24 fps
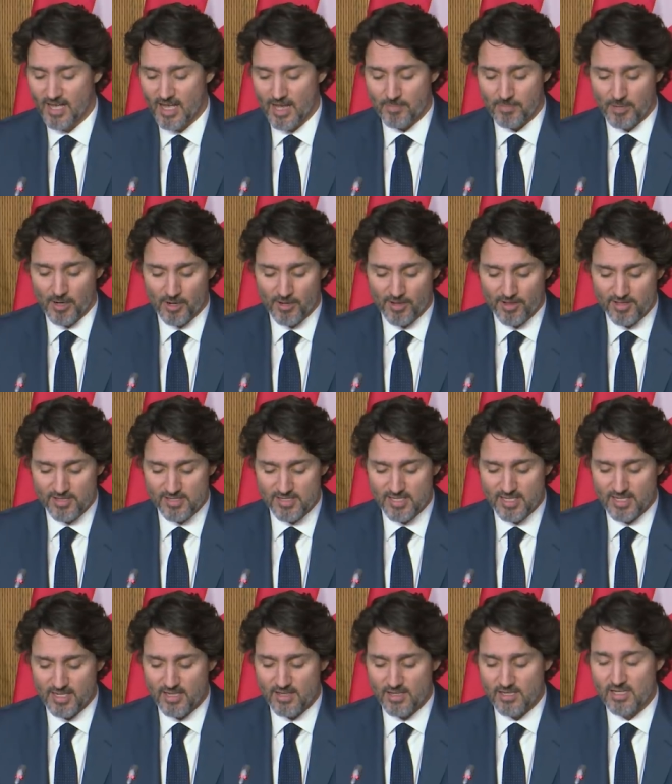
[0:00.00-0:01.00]
a part of the
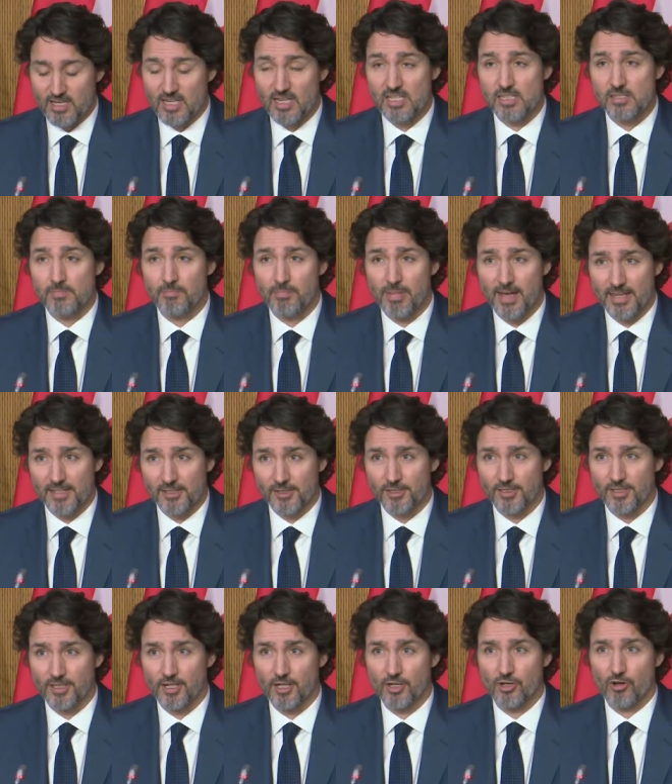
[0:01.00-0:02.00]
city that needs
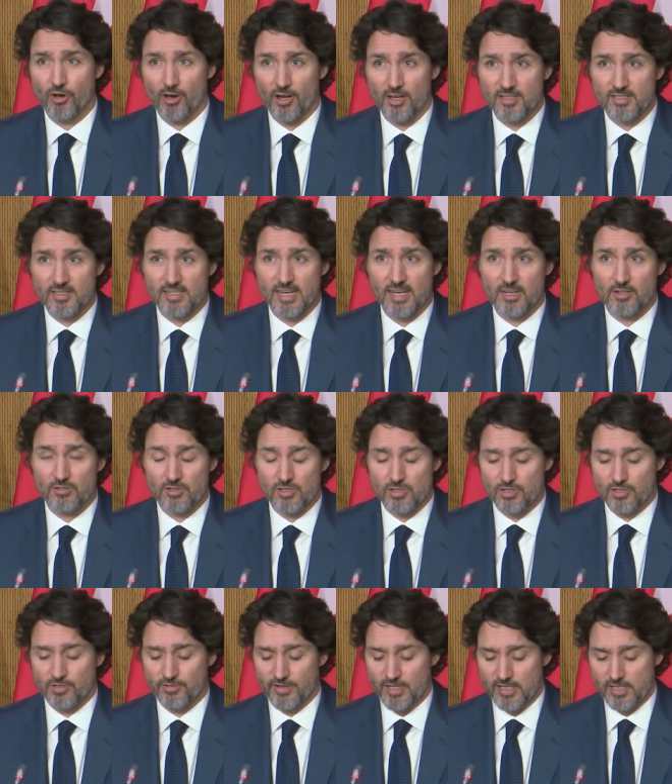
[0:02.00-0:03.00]
better crosstown
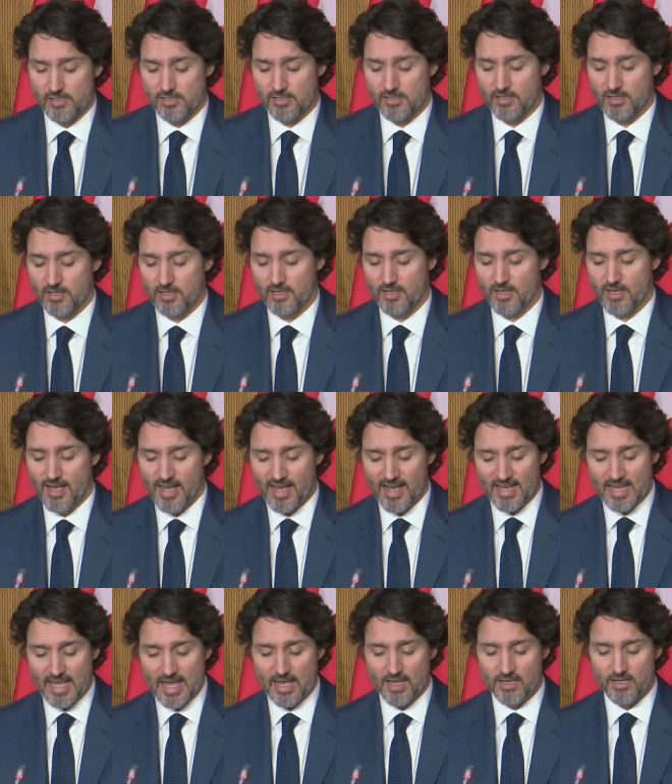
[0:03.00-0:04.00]
service.
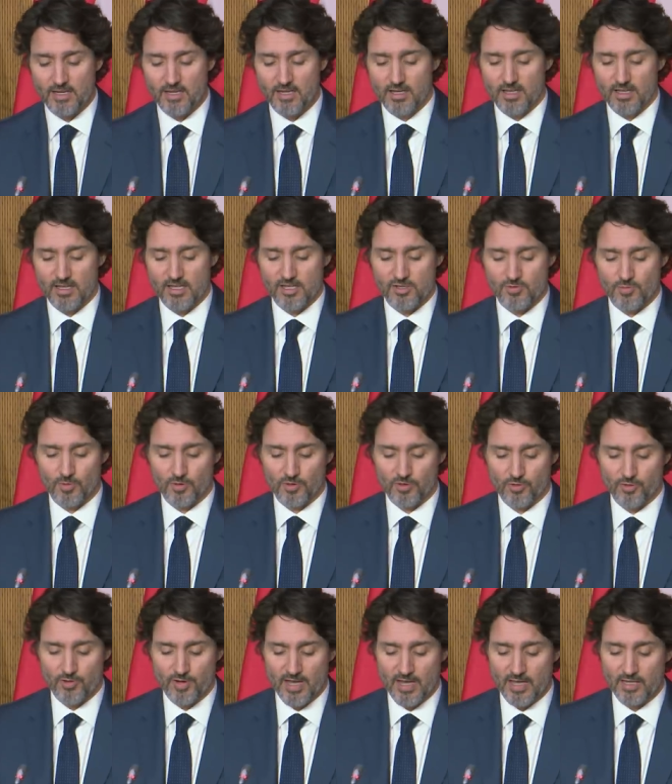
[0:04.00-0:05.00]
Again, this will
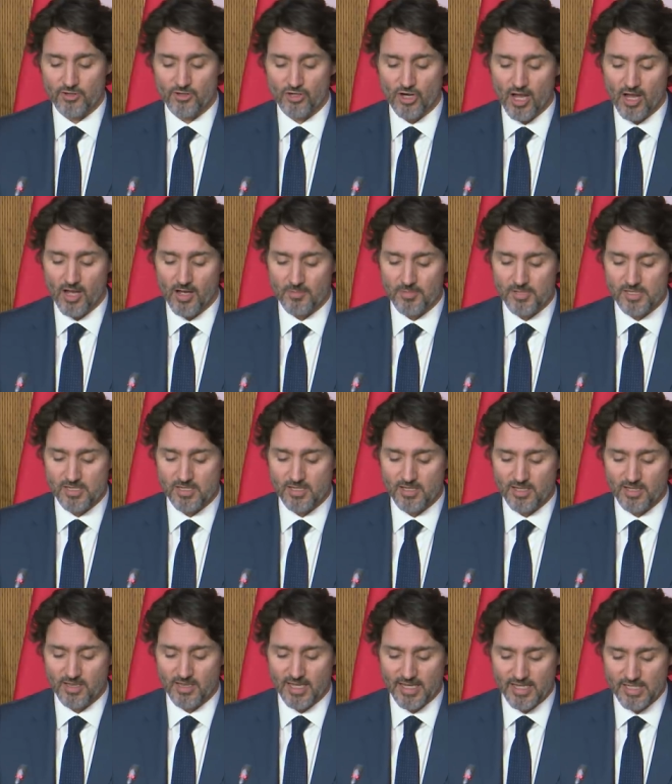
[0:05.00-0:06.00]
create jobs,
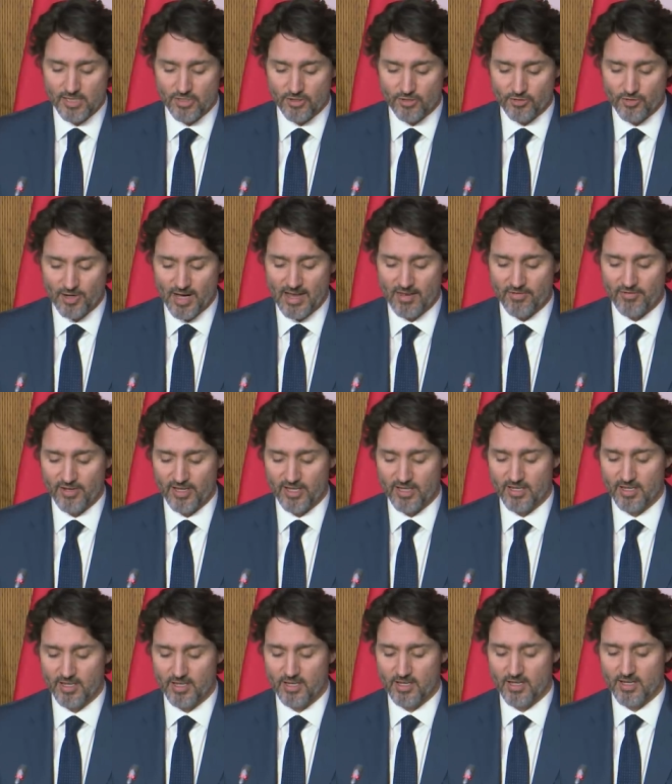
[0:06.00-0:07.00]
lighten
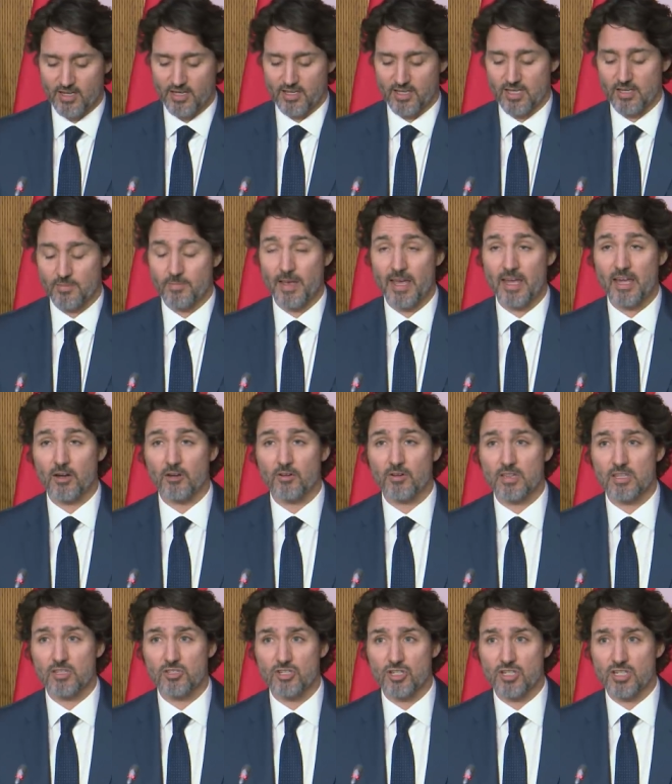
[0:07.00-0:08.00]
traffic, and keep air
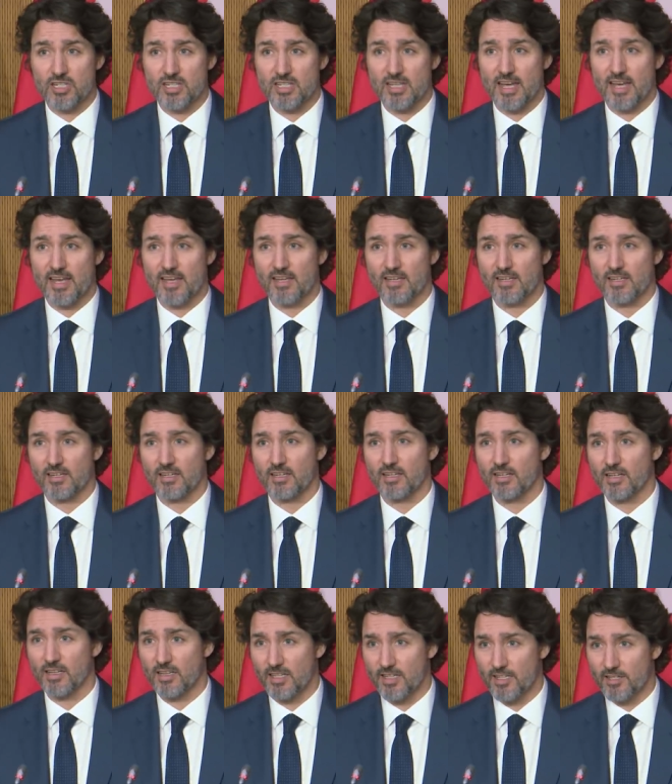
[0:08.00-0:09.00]
in the G T A
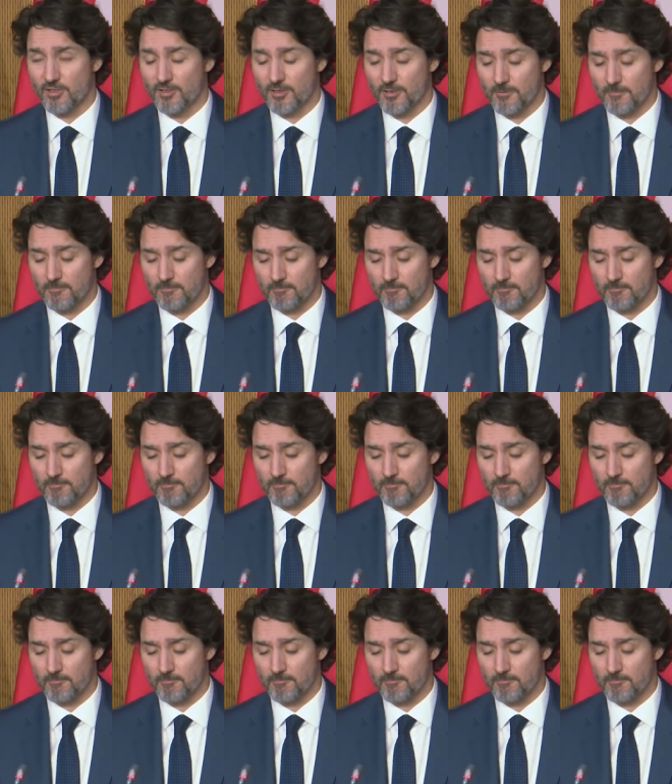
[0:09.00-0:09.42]
cleaner.